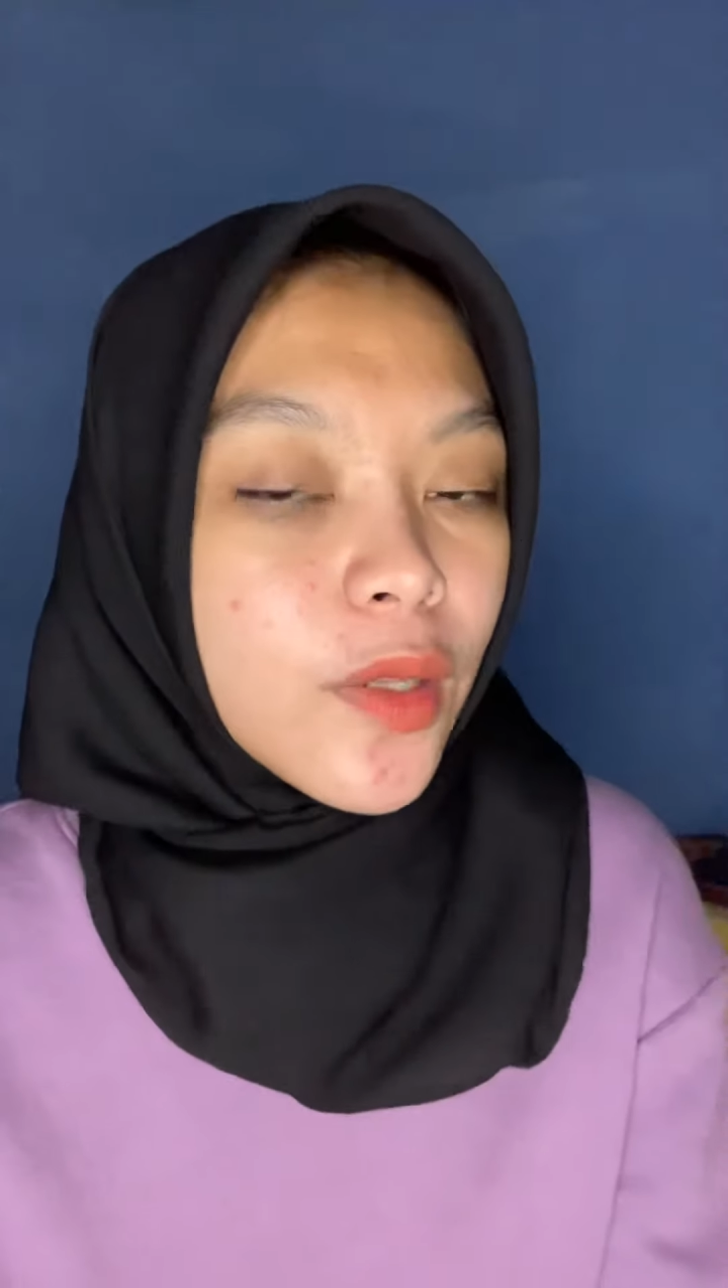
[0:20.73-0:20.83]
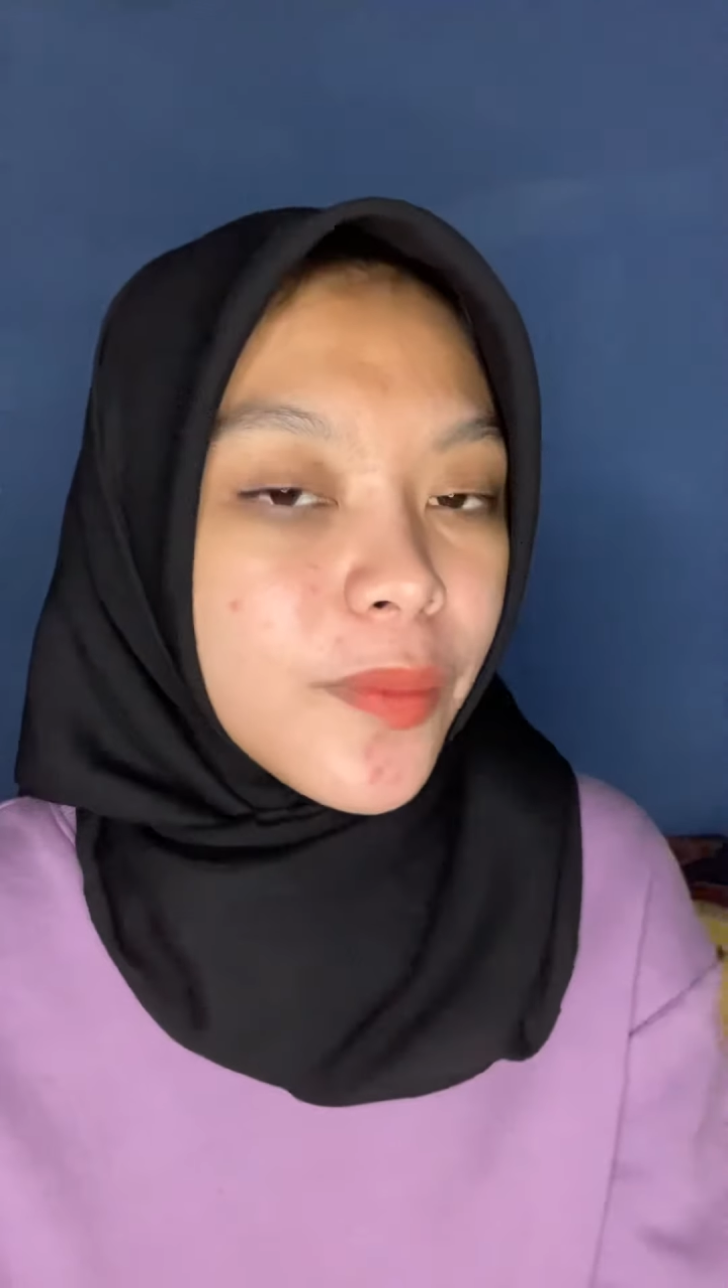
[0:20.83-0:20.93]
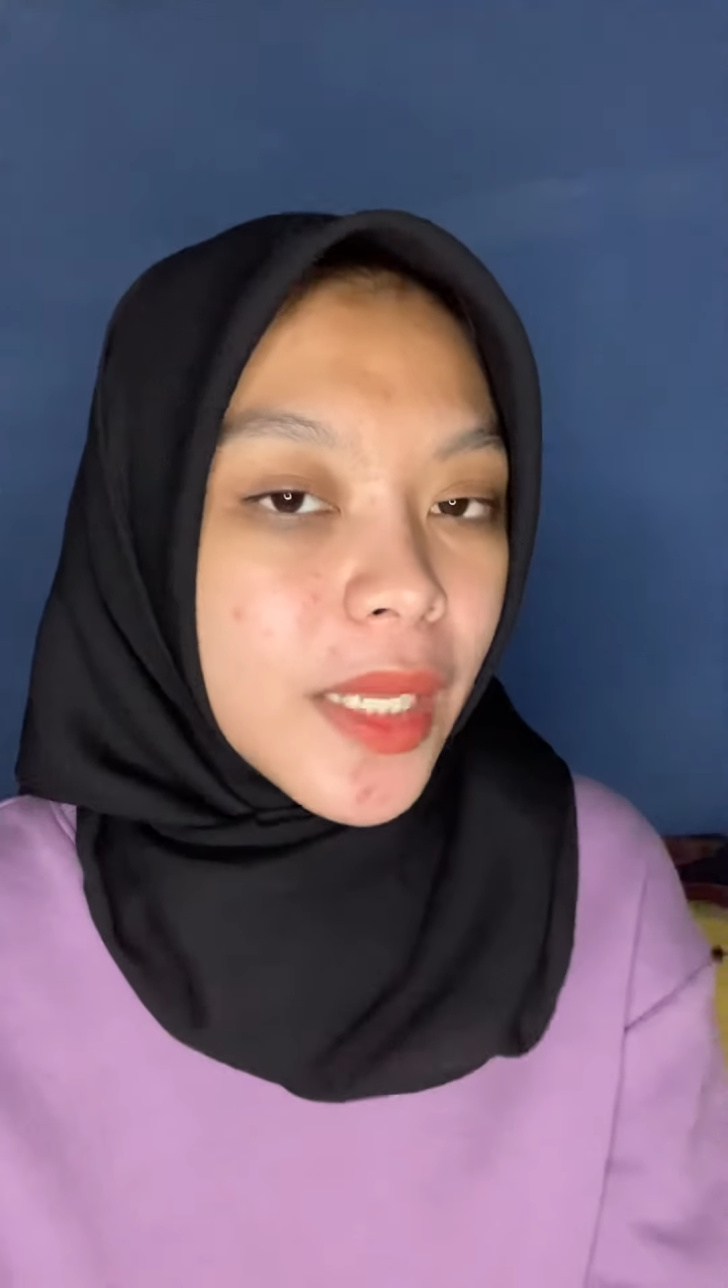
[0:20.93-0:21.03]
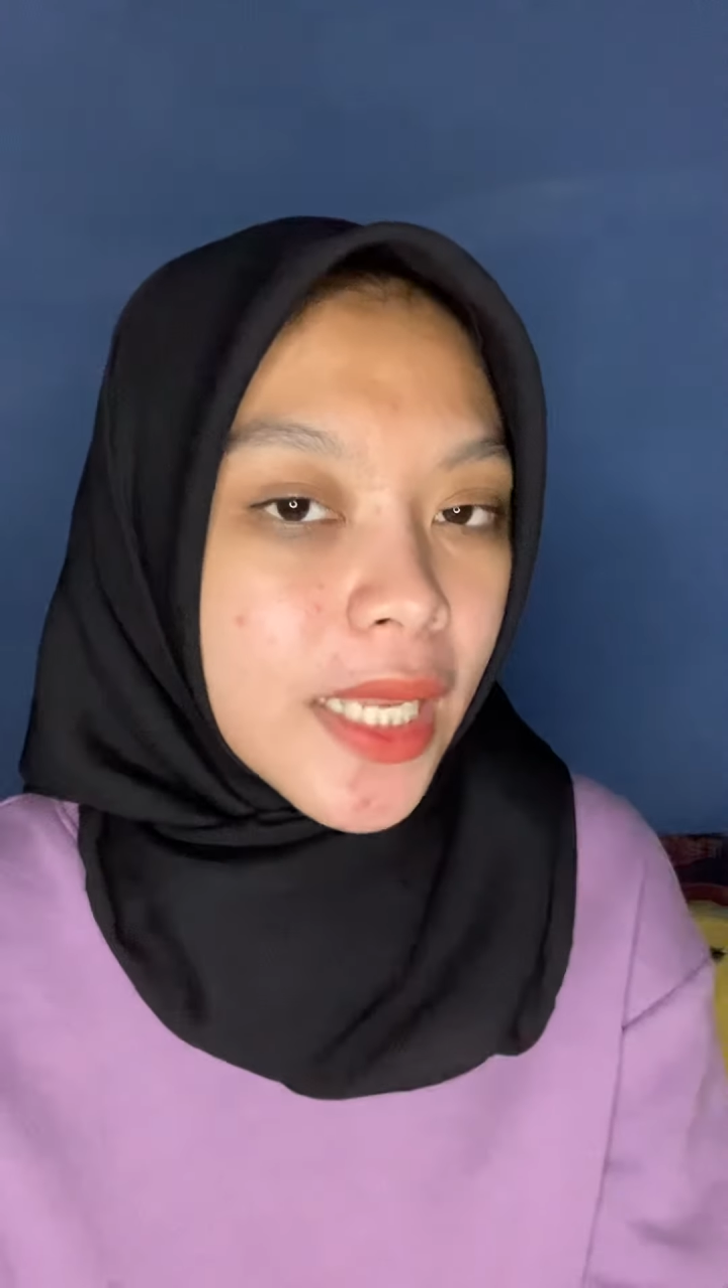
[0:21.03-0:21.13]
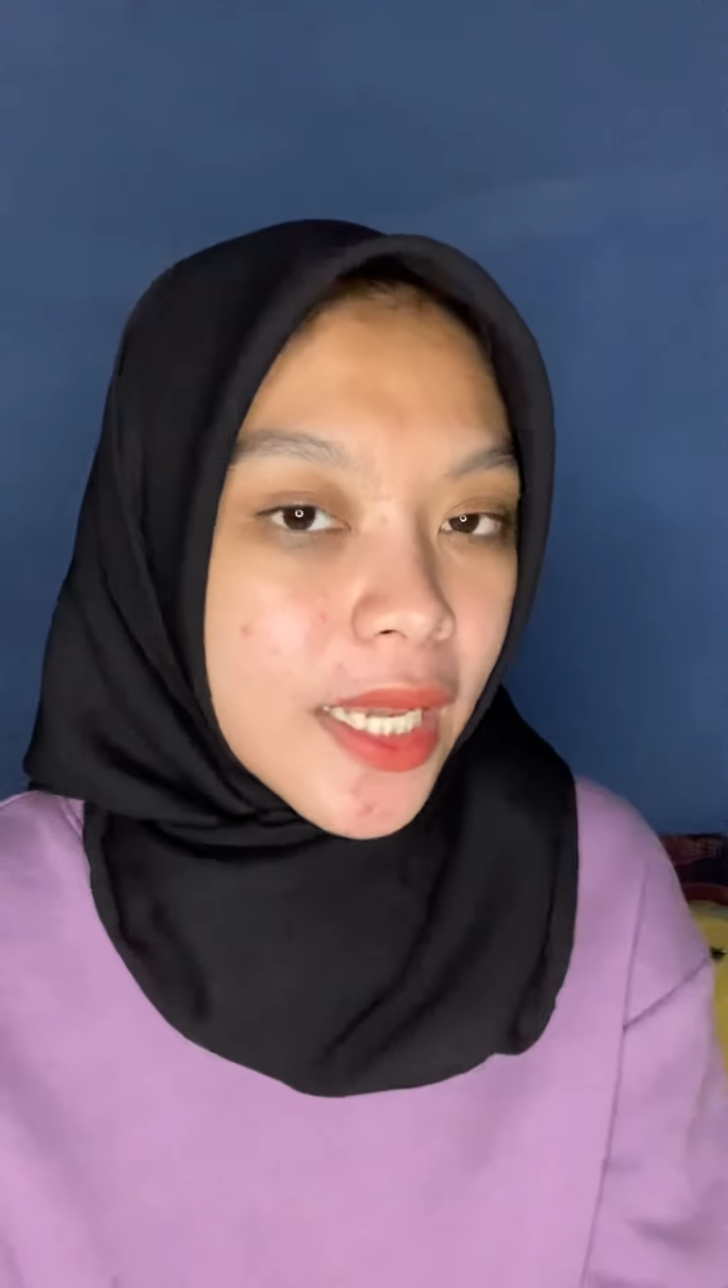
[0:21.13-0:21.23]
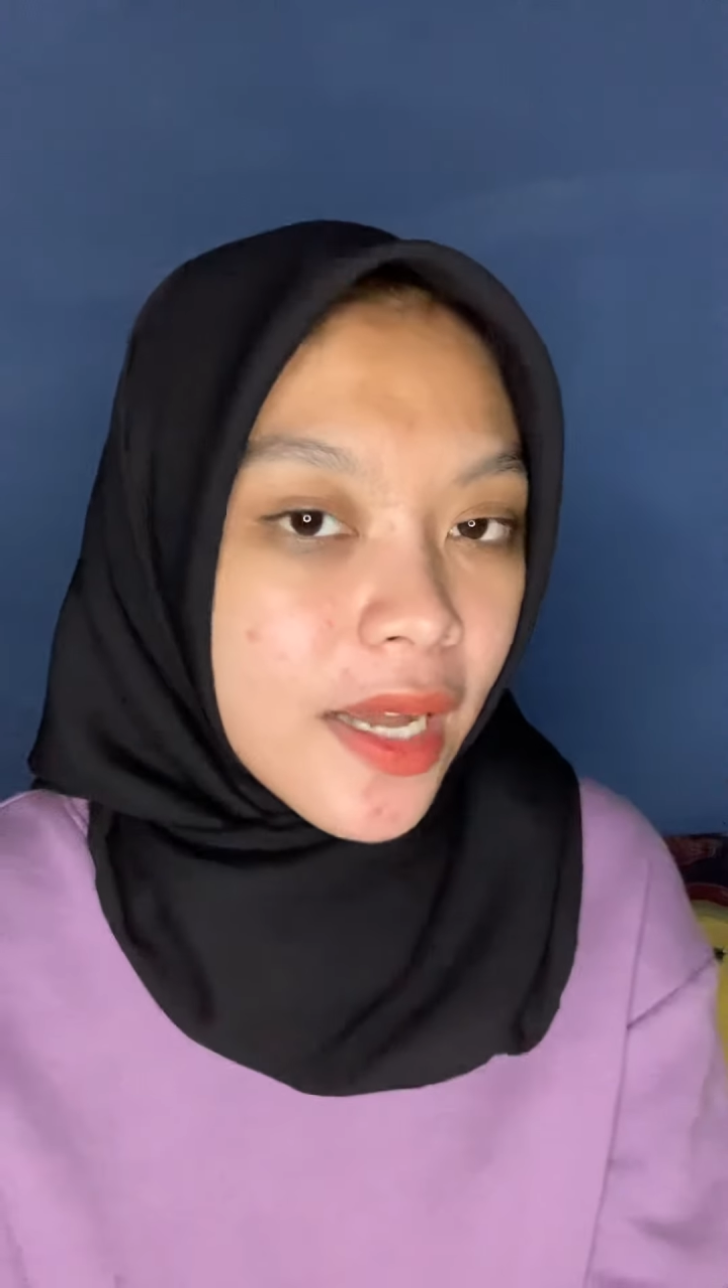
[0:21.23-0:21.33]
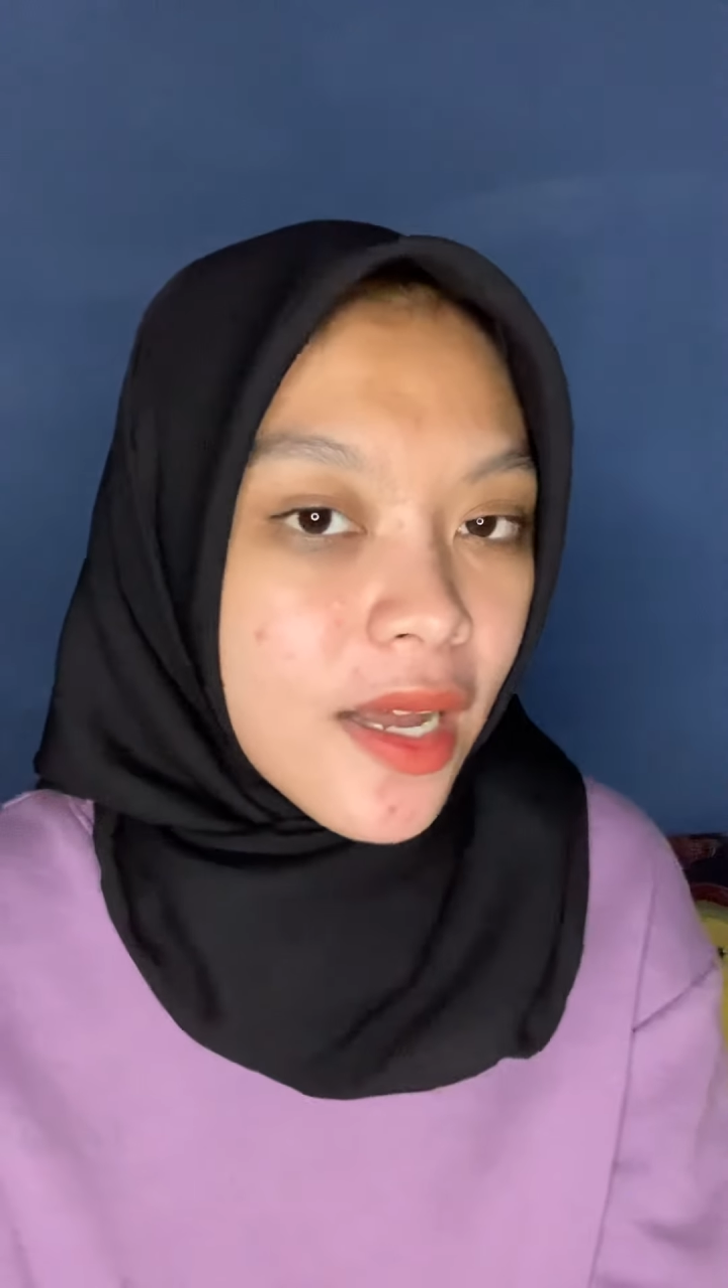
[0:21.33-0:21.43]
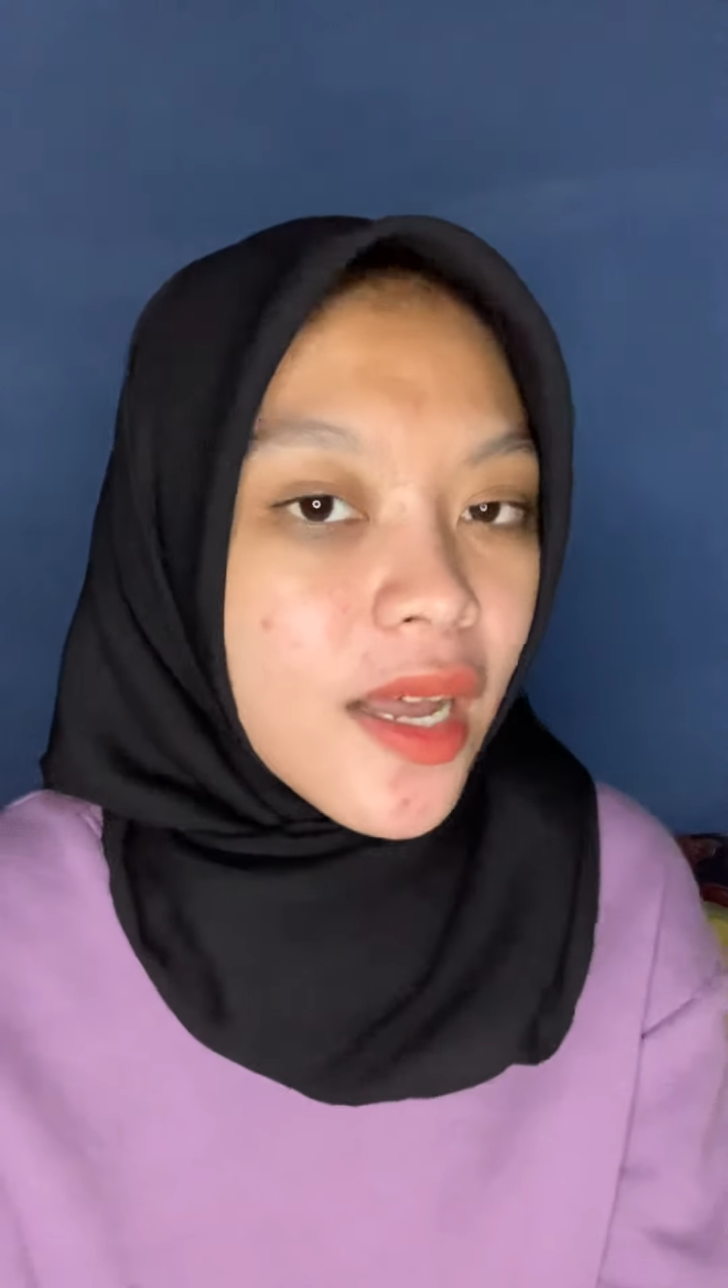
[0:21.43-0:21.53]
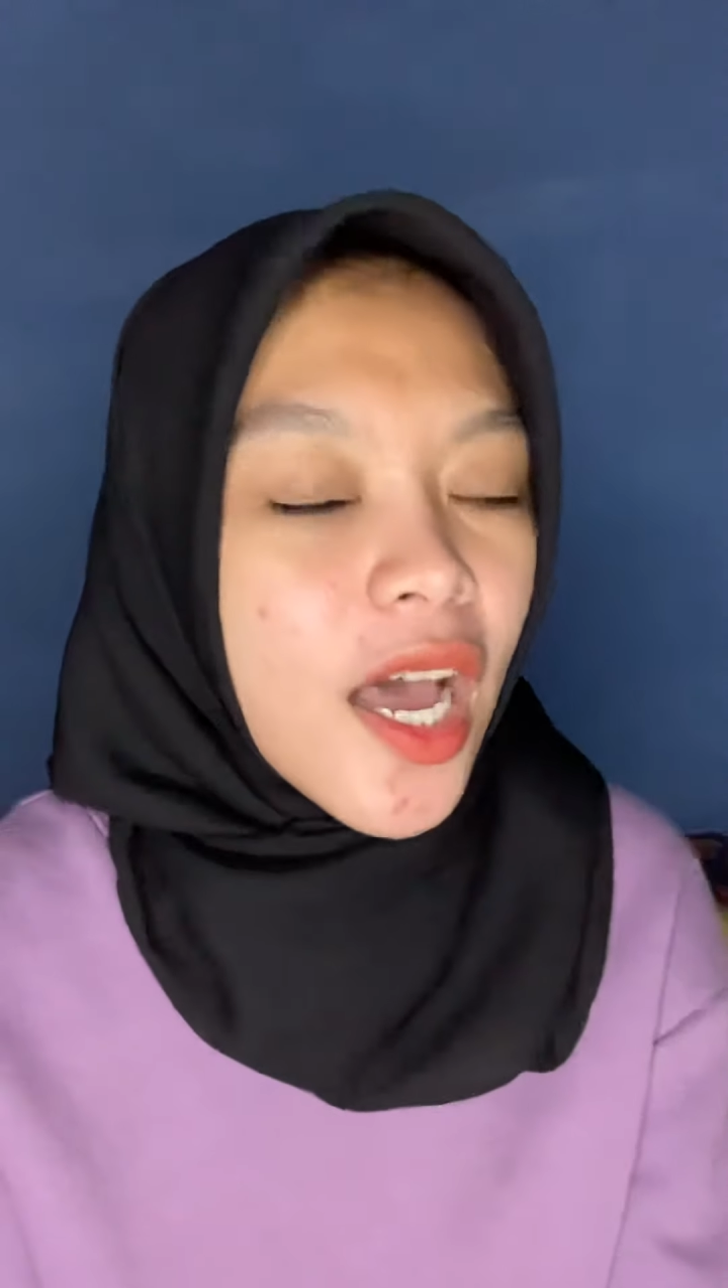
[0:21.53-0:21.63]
me Lingga.